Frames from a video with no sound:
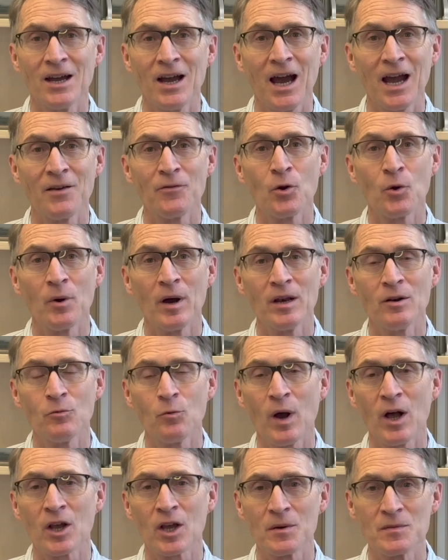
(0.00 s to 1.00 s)
Hi everyone,
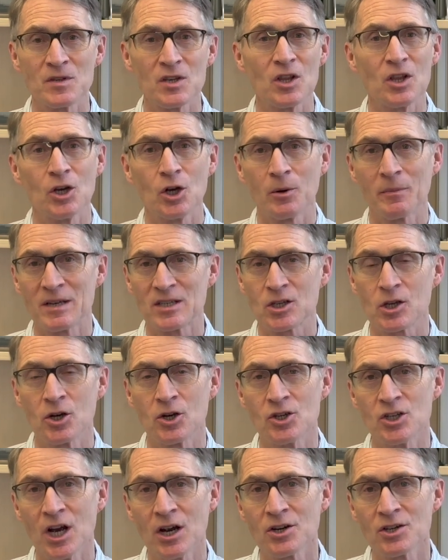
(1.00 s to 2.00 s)
welcome to the
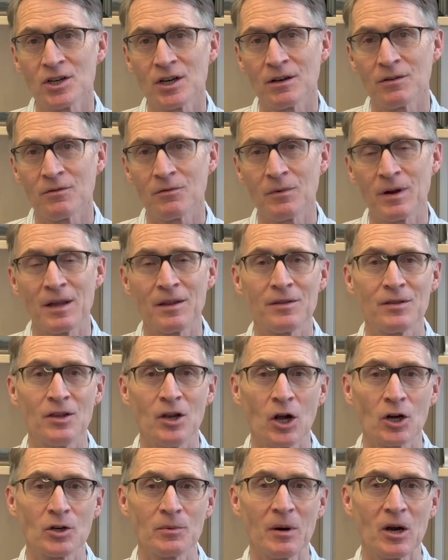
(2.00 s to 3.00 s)
Neuromuscular Junction with
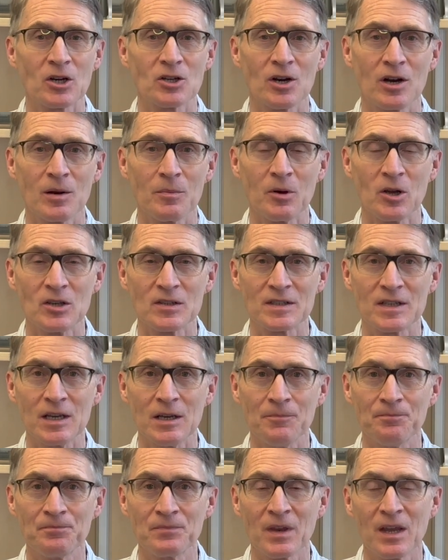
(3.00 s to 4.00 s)
Dr. Mark
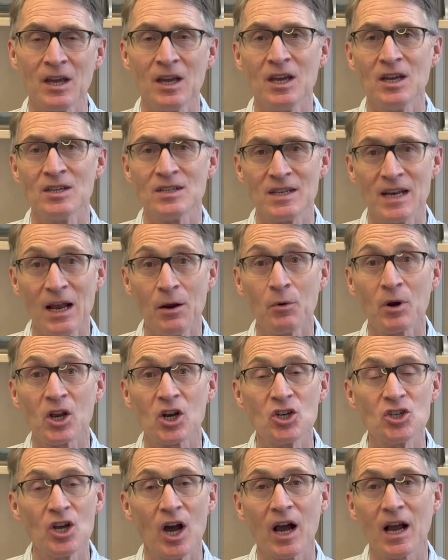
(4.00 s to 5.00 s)
Tarnopolsky. Today we're going
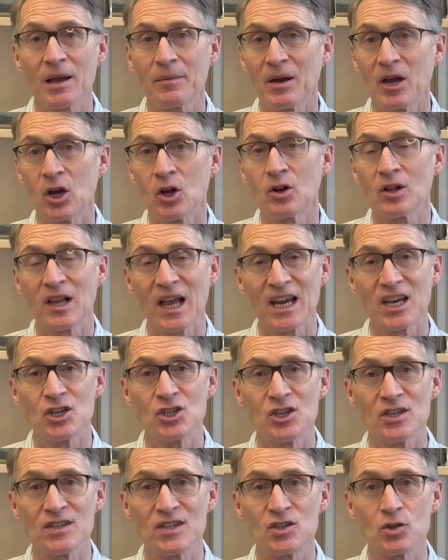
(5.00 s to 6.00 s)
to talk about
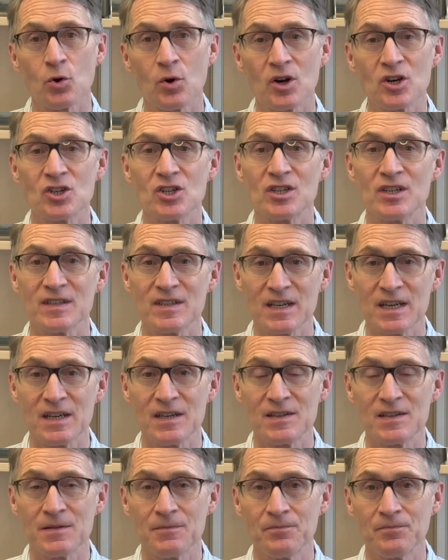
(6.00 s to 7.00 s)
glycogen storage
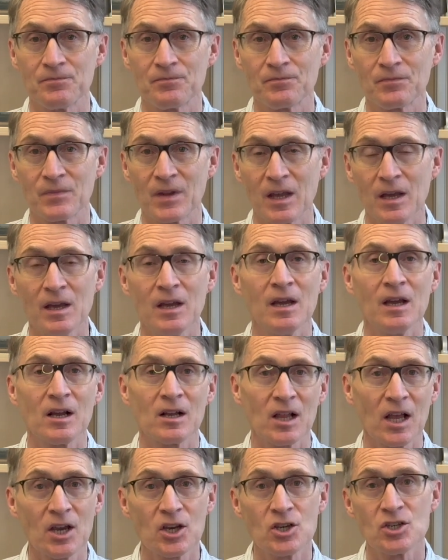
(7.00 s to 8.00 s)
disease.
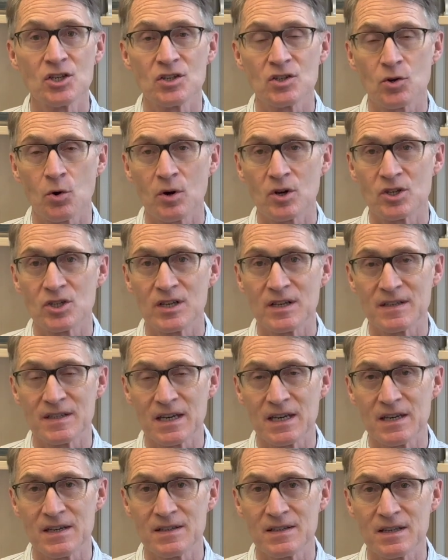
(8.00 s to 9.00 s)
Glycogen storage
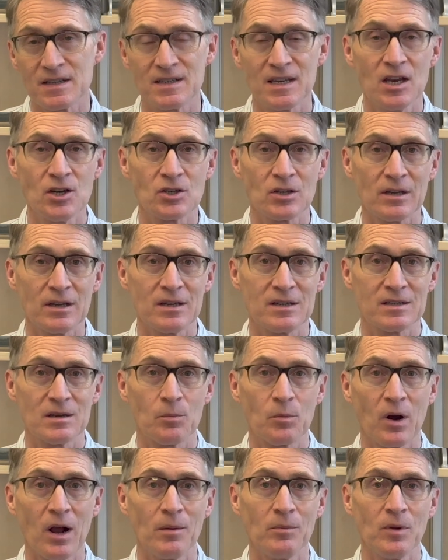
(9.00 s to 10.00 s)
disease essentially is a
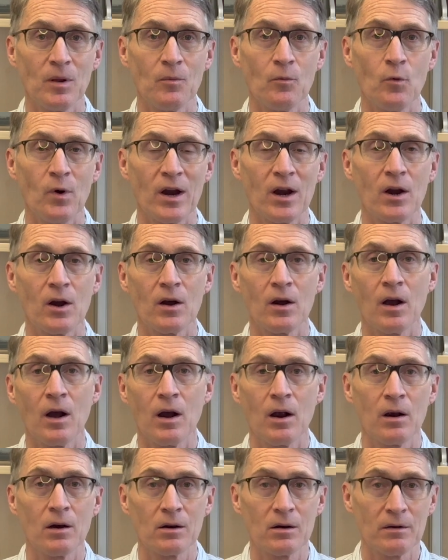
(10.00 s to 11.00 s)
problem where
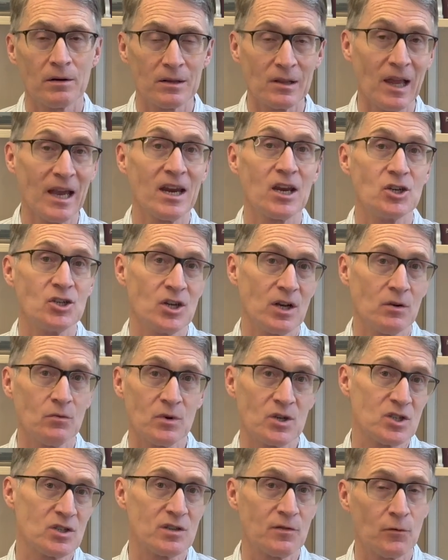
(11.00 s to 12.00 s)
our glycogen,
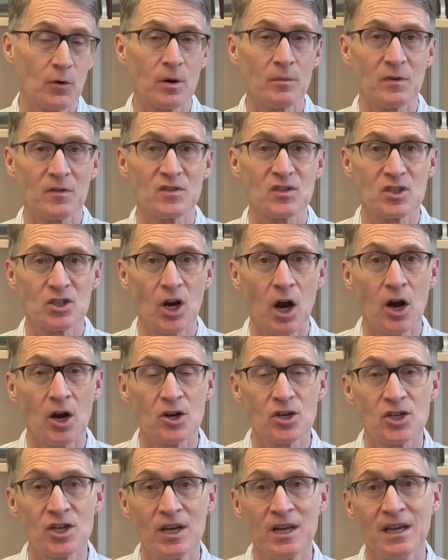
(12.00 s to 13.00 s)
which is a form of
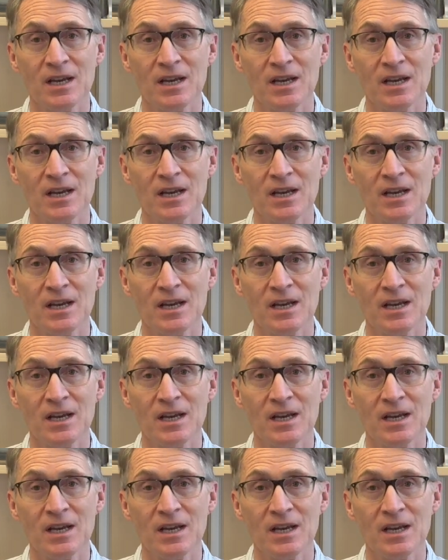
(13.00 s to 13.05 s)
starch,